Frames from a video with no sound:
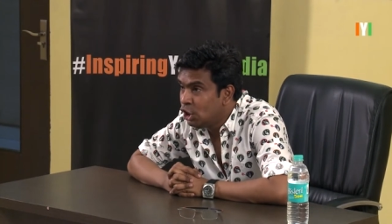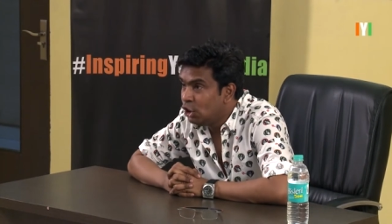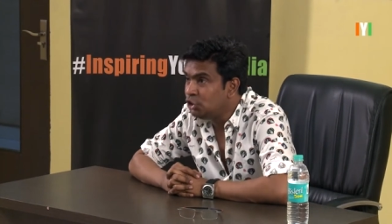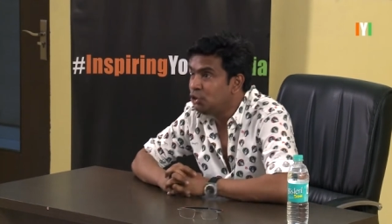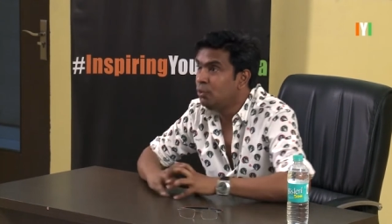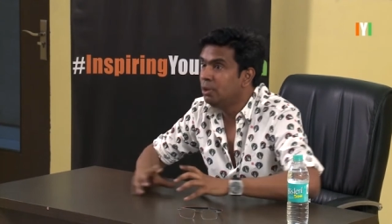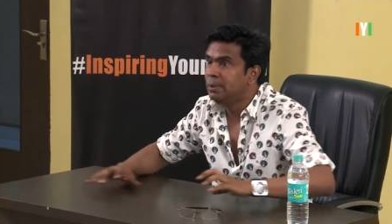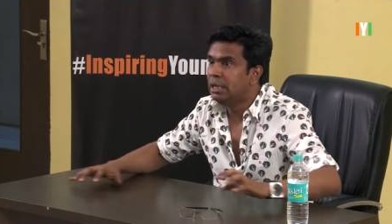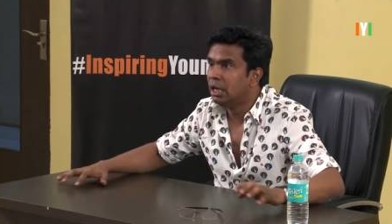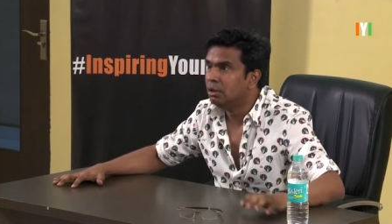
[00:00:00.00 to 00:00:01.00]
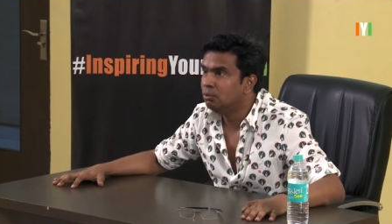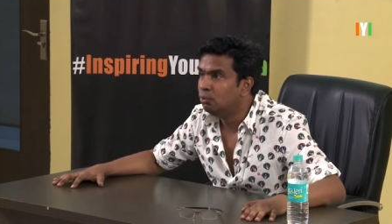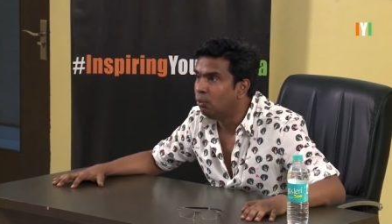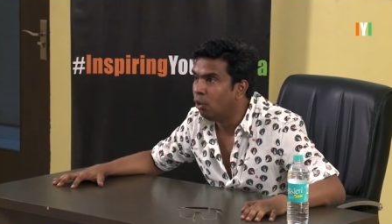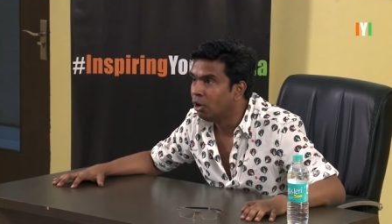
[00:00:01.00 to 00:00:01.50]
You will be like,
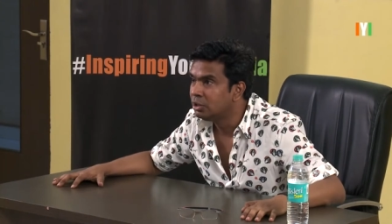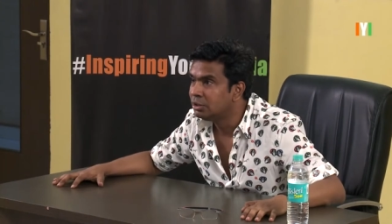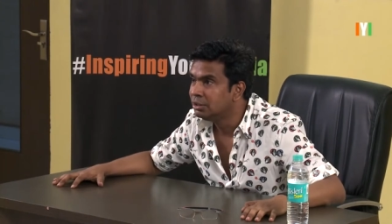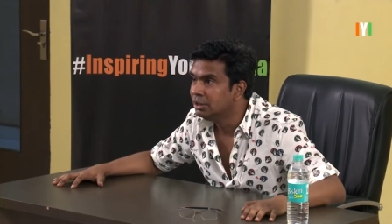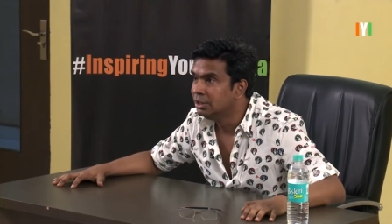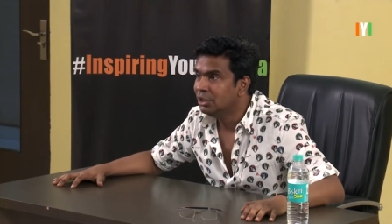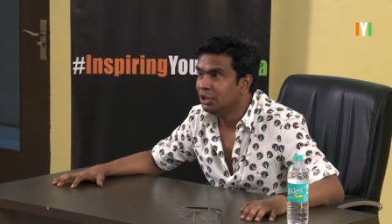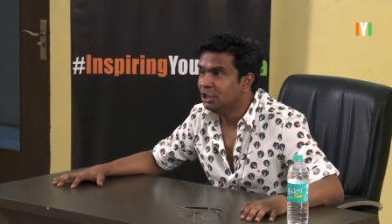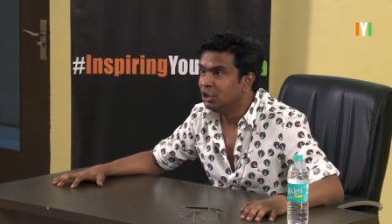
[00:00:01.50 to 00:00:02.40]
what? Is it going to